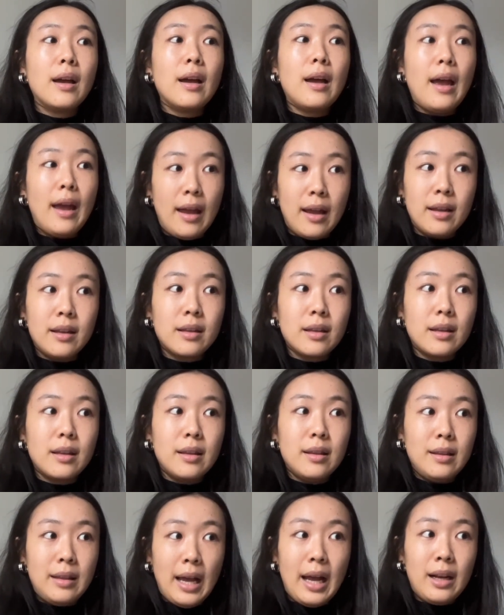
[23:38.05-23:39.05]
And
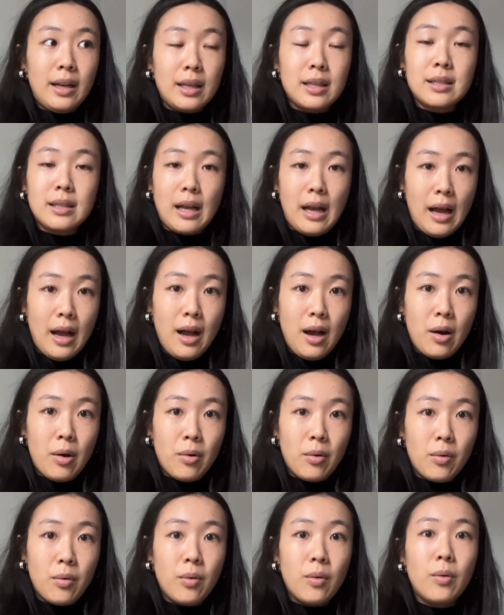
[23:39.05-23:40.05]
that is
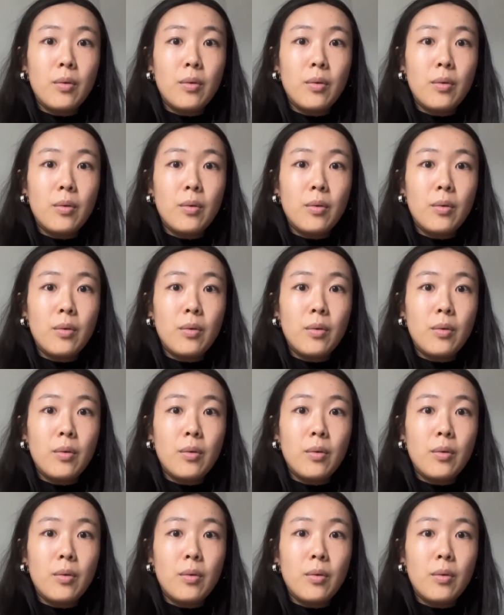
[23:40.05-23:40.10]
how